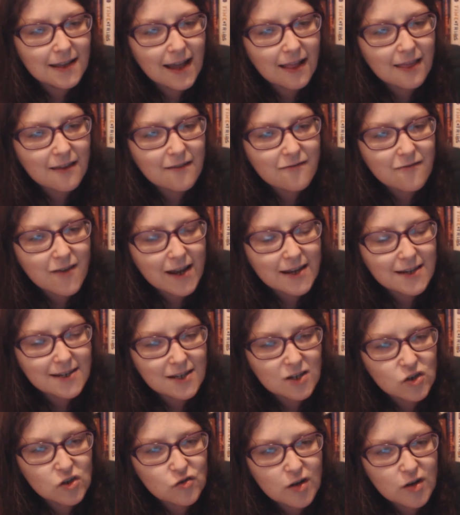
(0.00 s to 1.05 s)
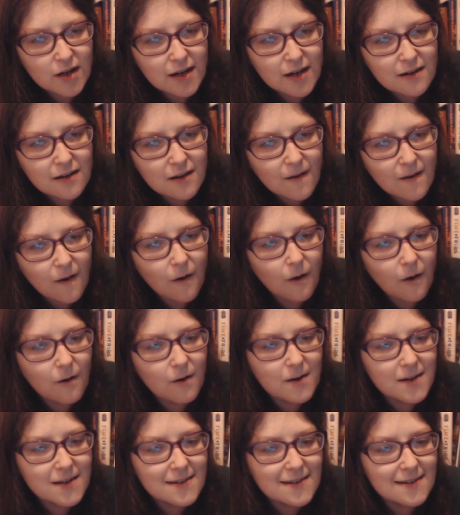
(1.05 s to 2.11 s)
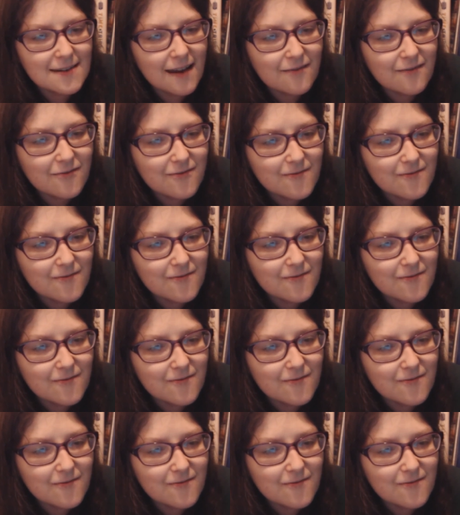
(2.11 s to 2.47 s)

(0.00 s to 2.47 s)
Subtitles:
Gallifrey destroyed, or he's